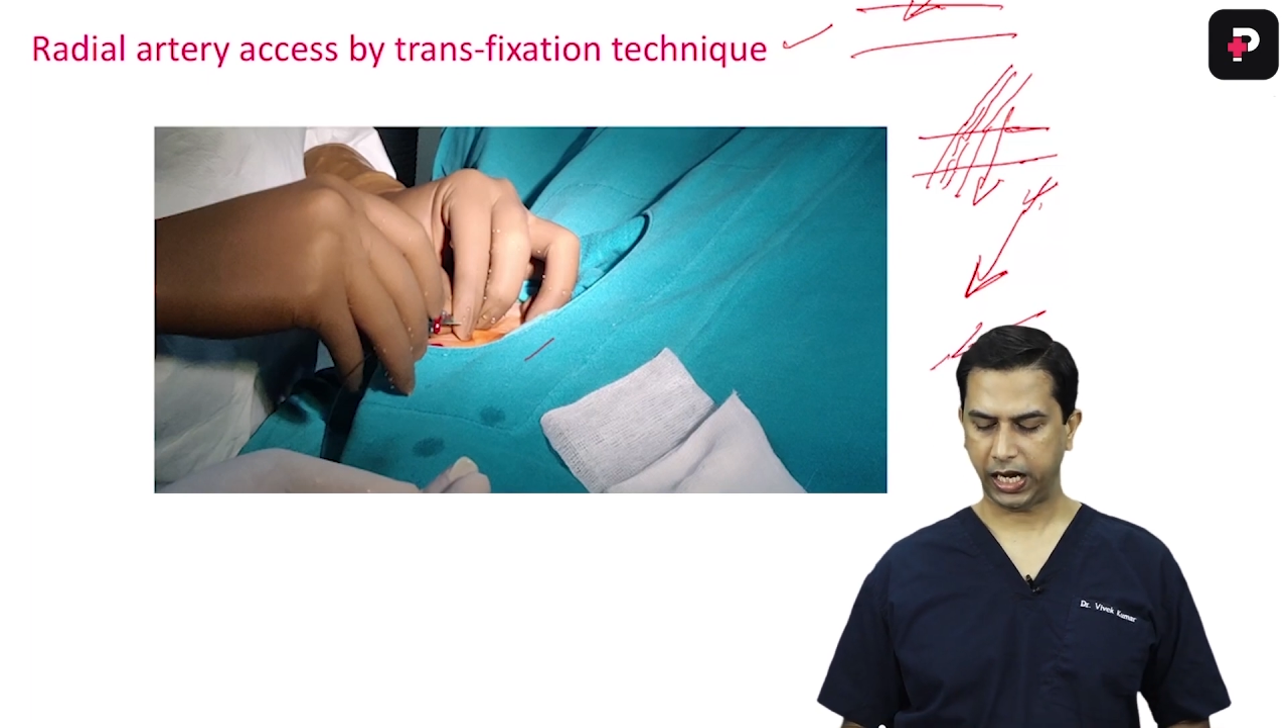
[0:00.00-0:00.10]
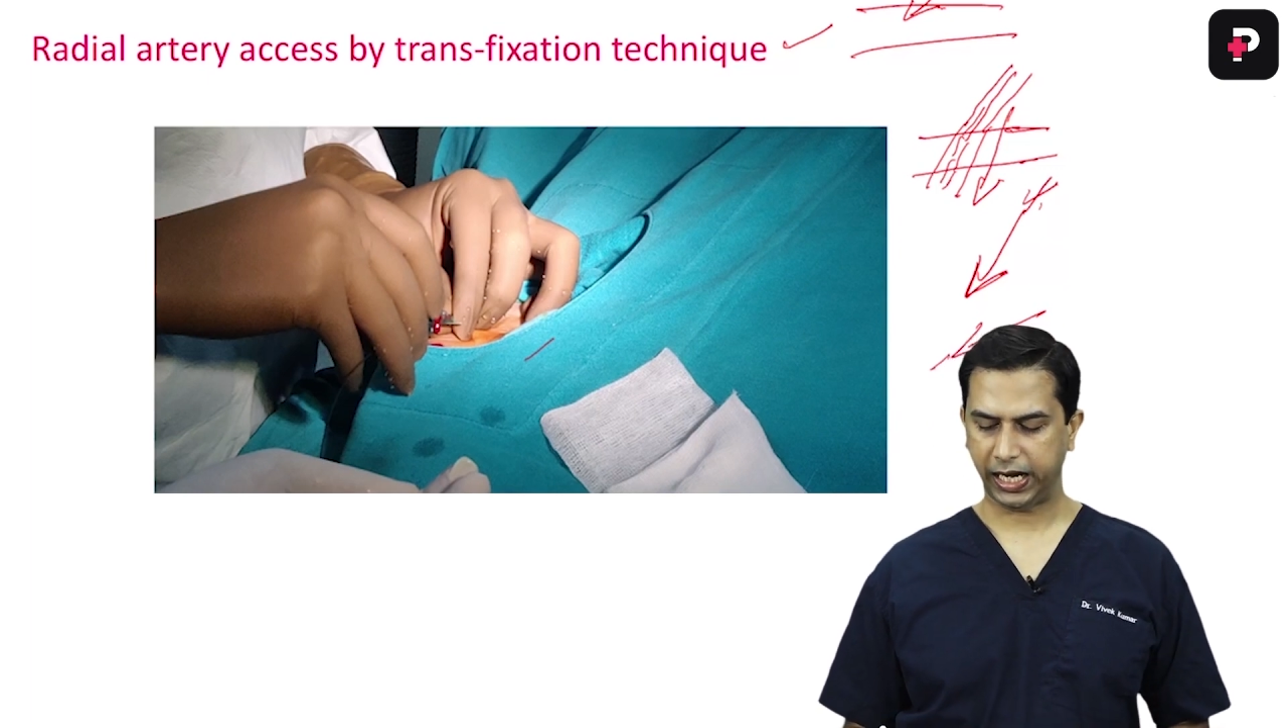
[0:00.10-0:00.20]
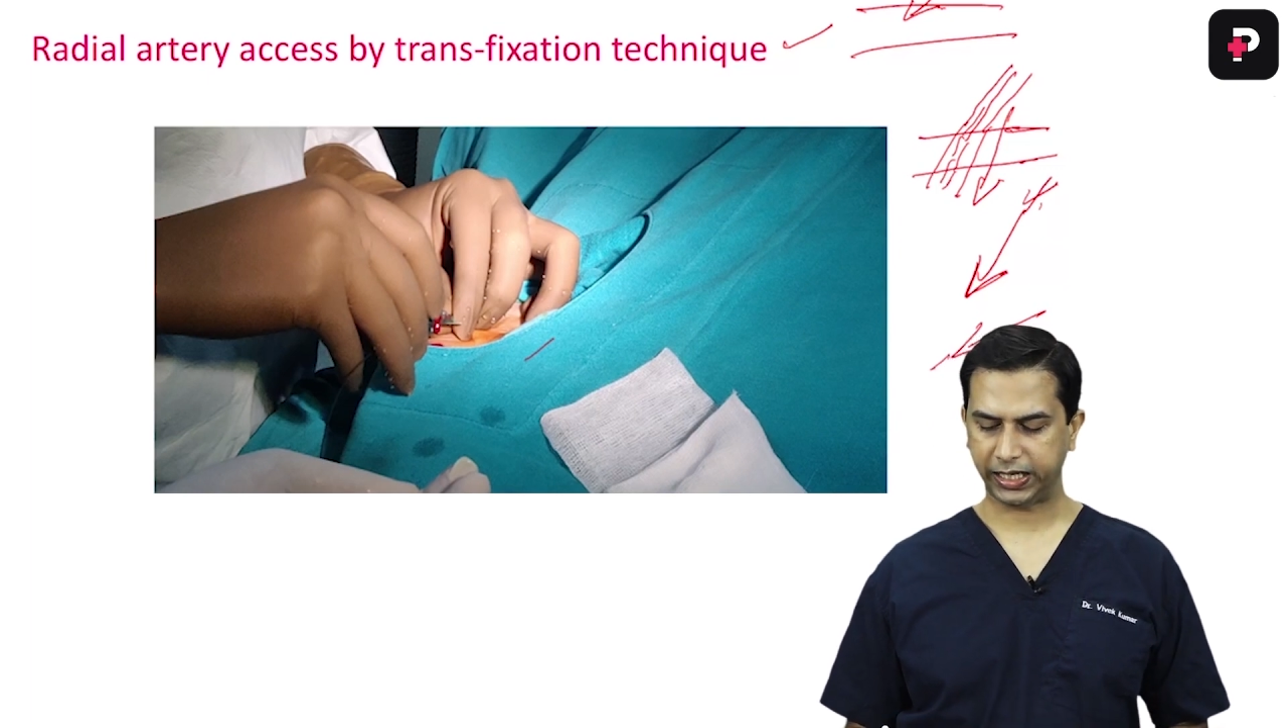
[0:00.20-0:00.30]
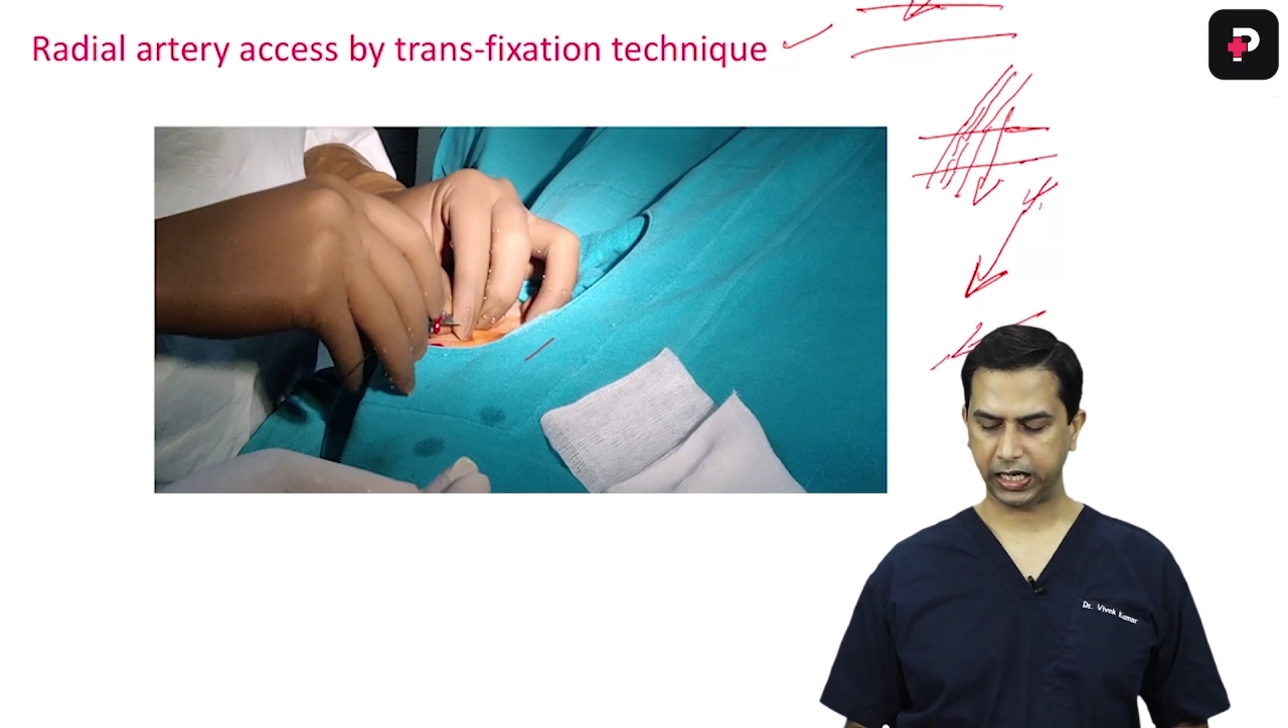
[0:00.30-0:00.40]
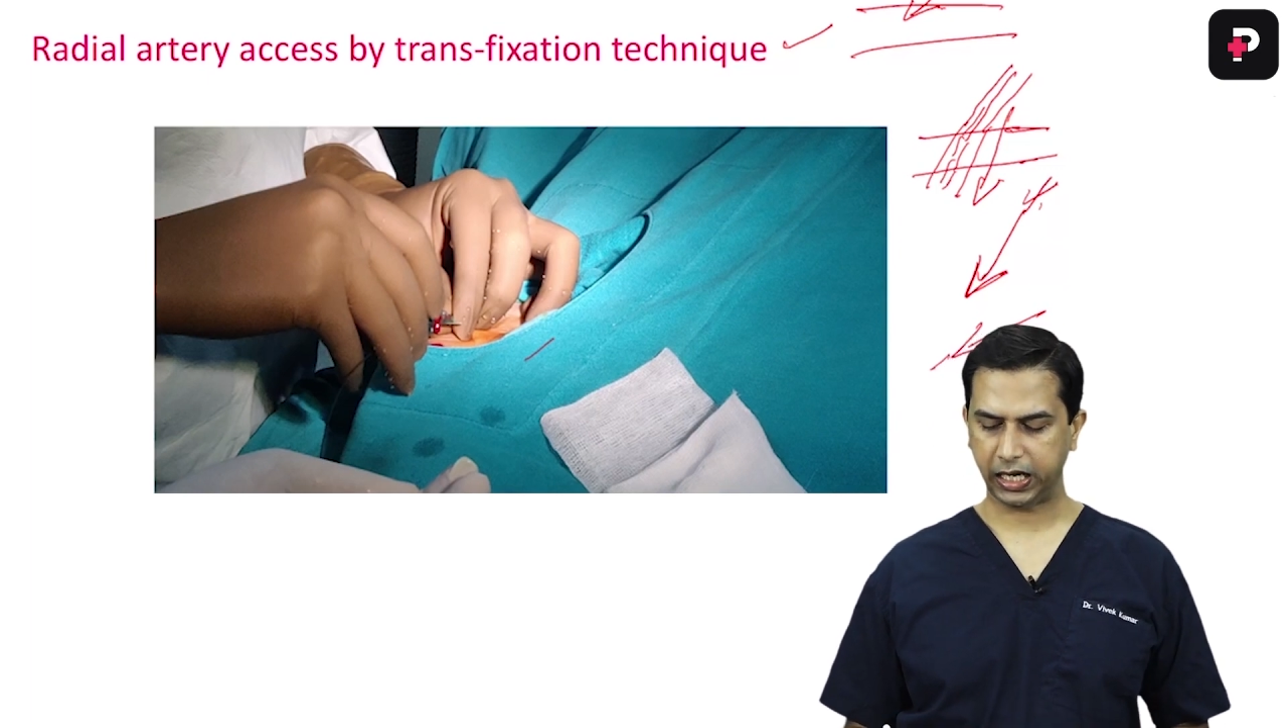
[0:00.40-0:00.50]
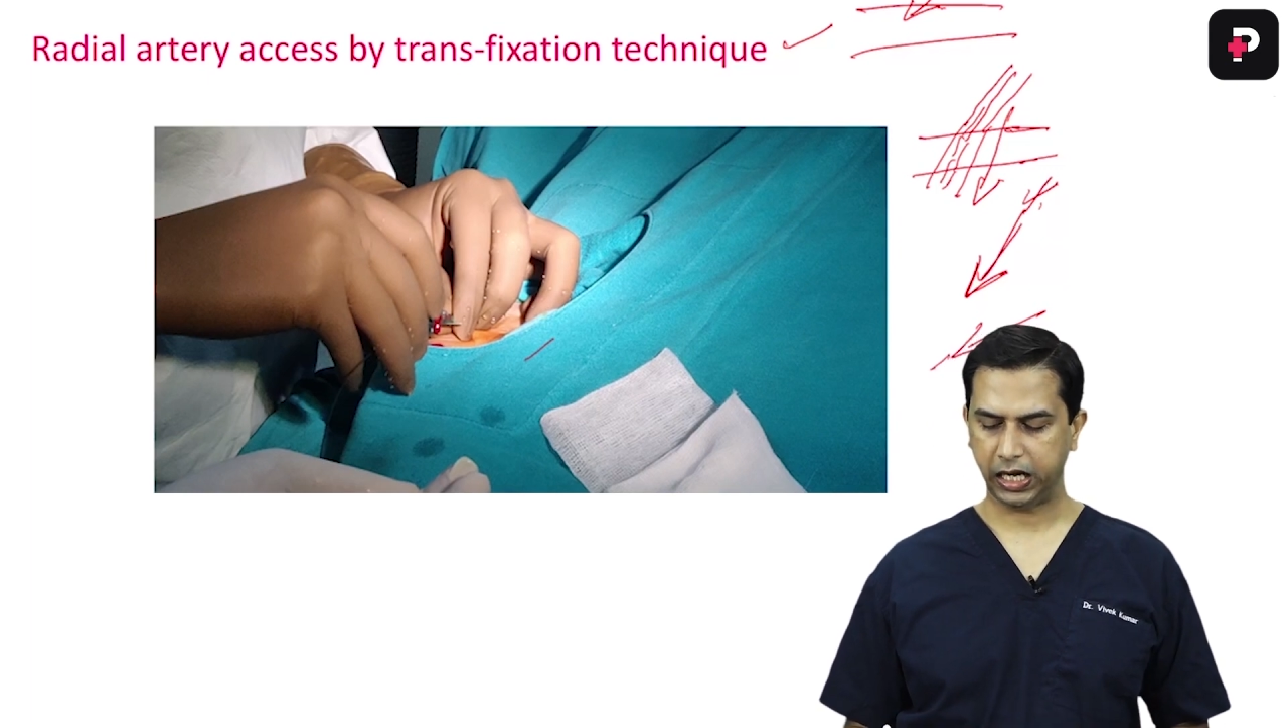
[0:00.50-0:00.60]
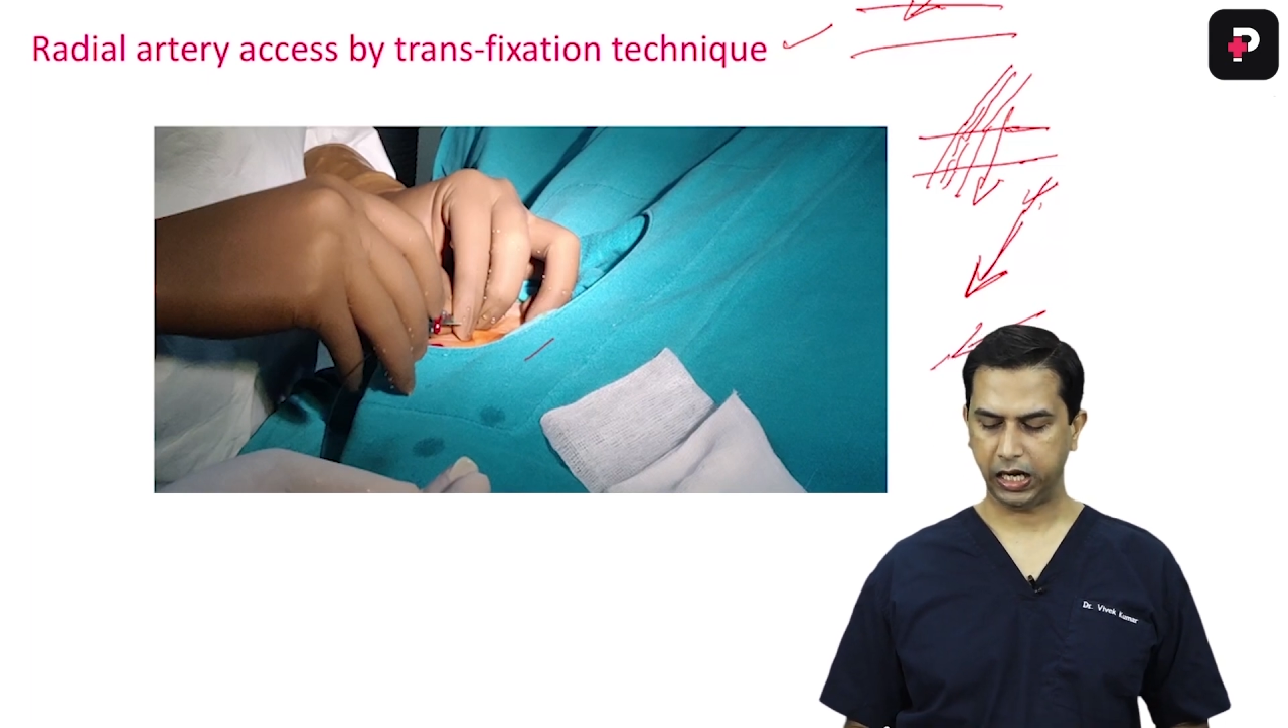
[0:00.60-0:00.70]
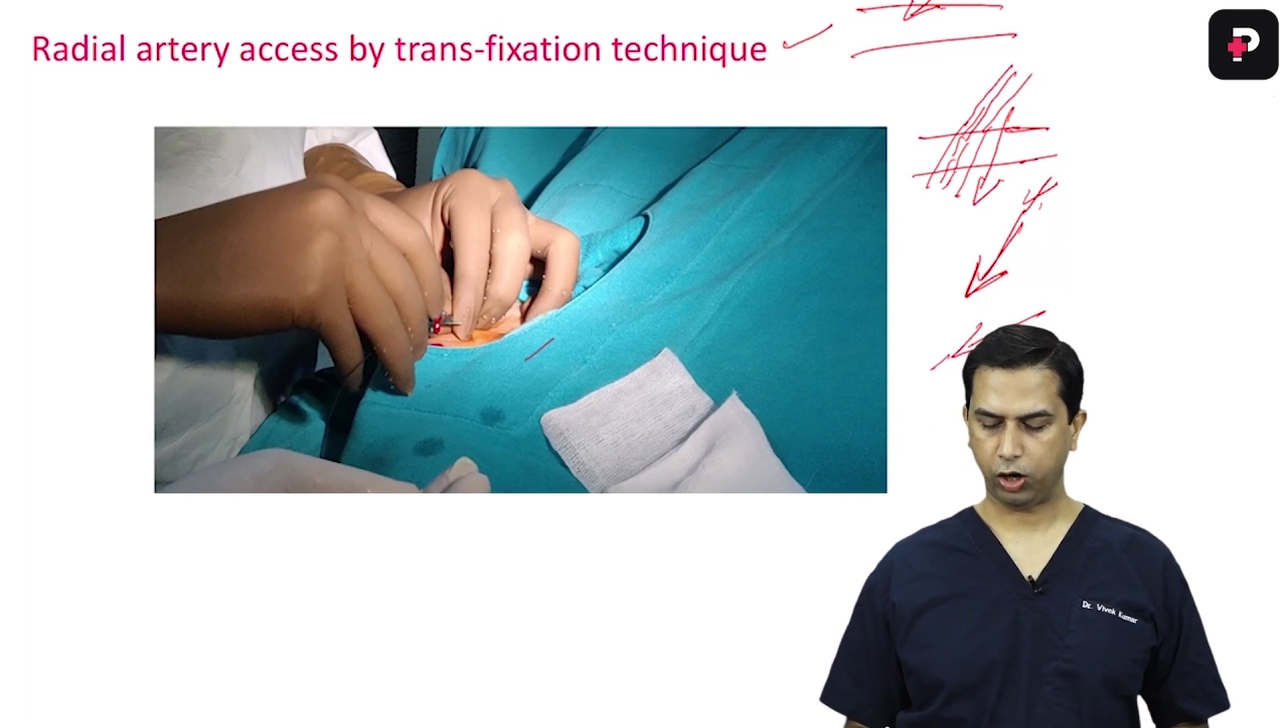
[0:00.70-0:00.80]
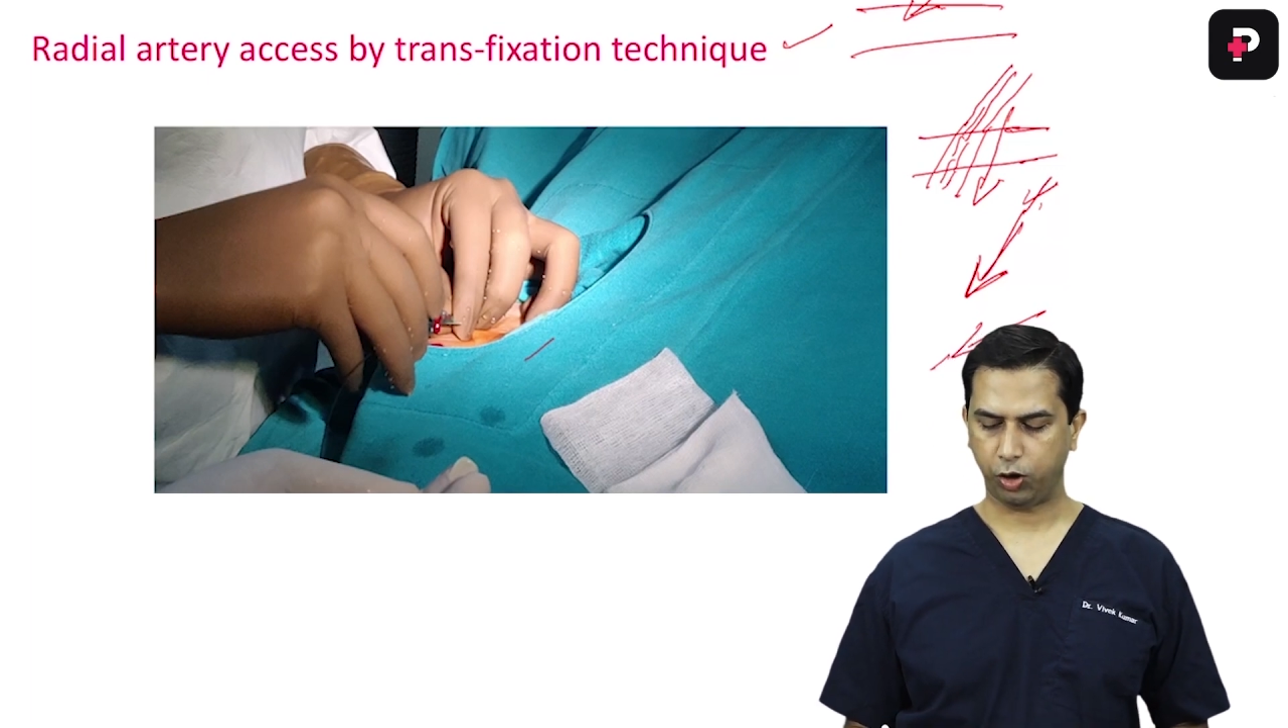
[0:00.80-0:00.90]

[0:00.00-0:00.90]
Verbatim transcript: at a